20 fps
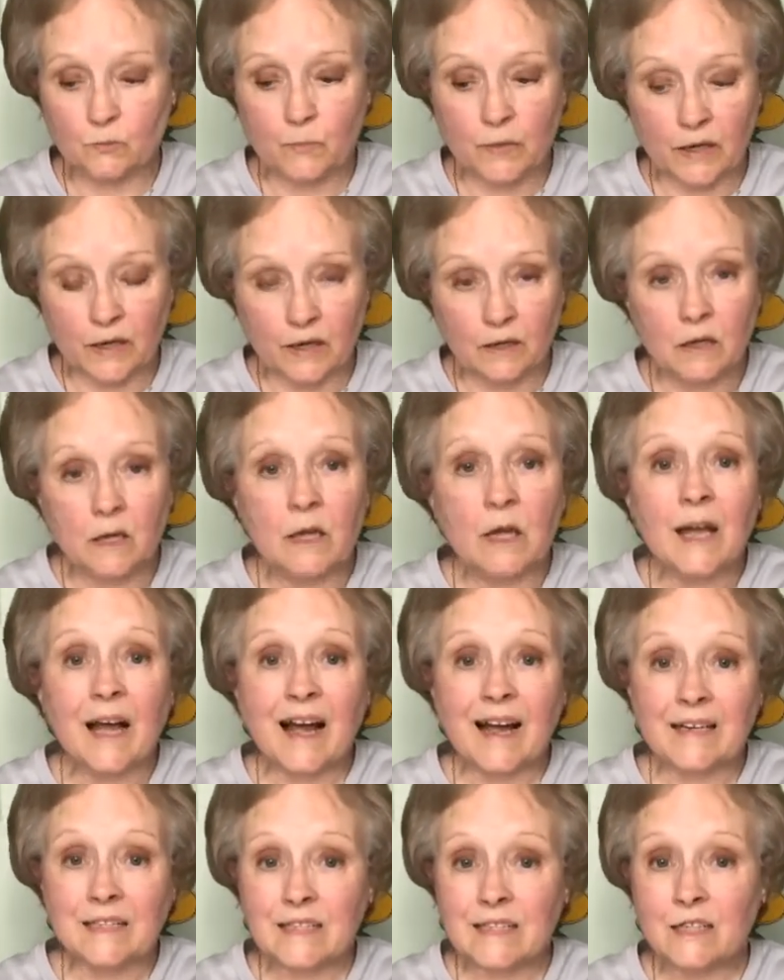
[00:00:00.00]
But
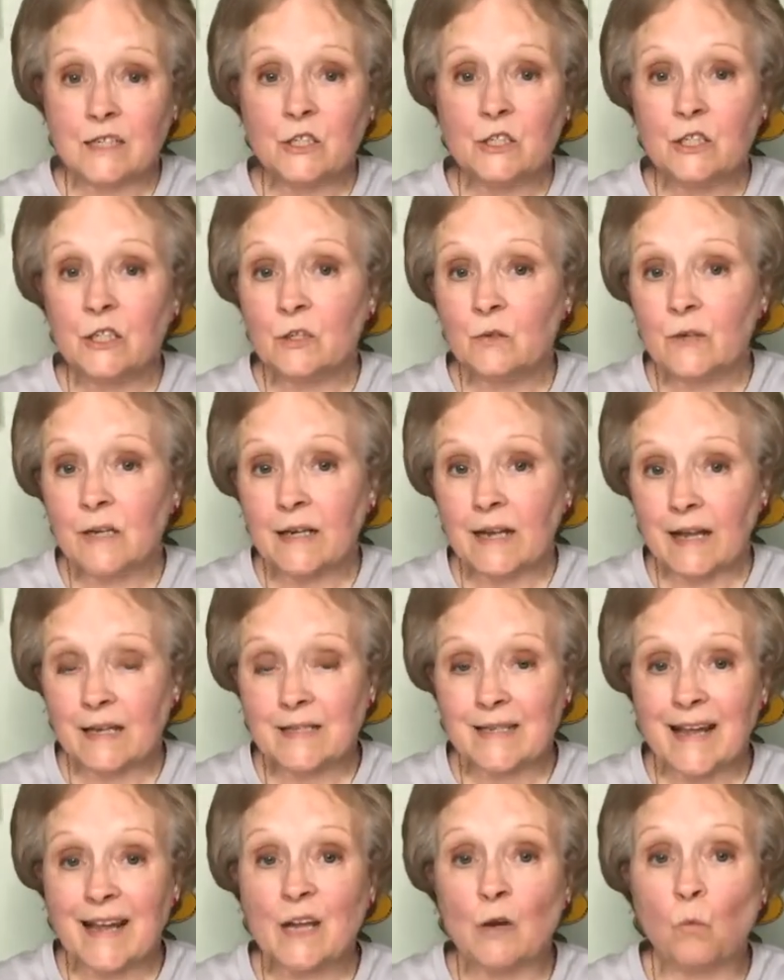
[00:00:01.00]
I did do it as
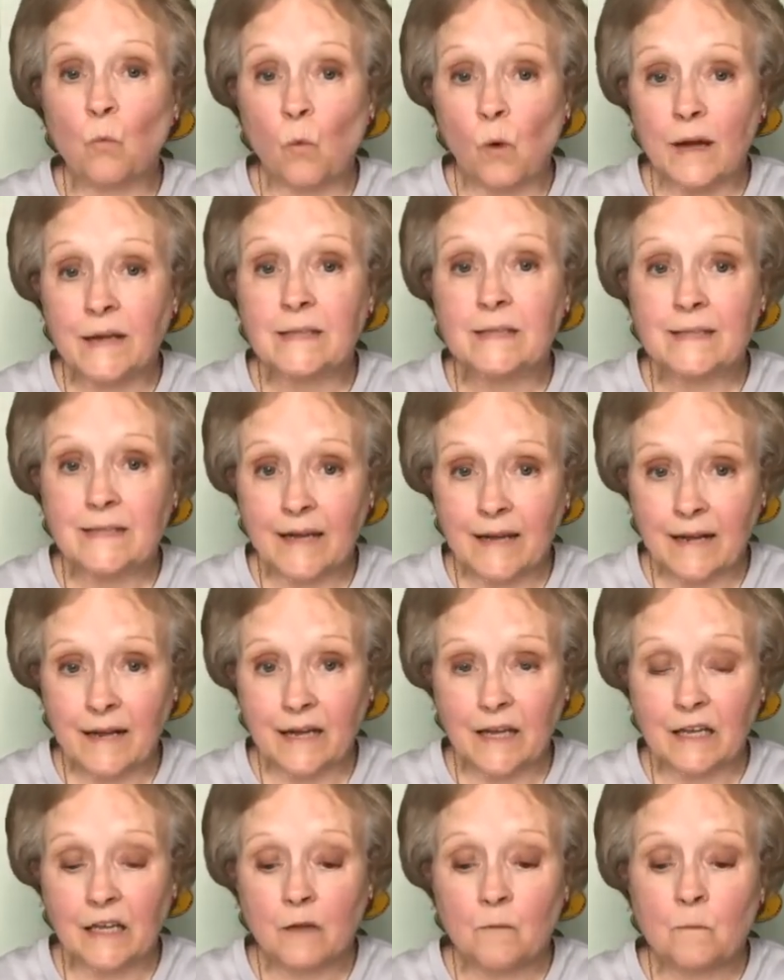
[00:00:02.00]
a one
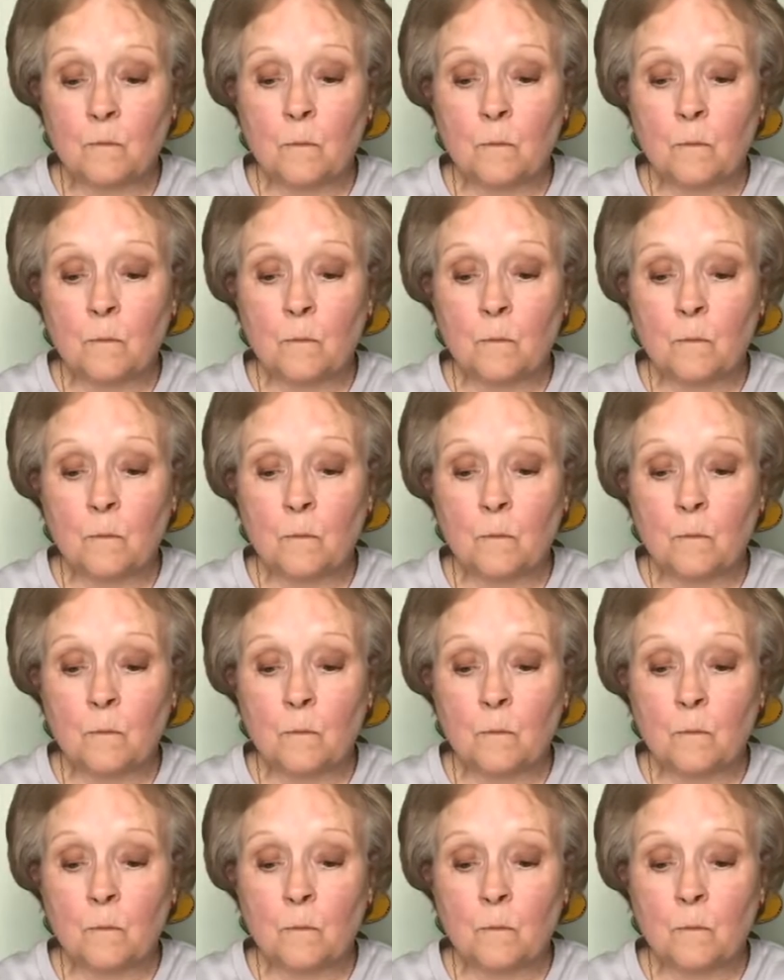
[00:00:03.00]
day,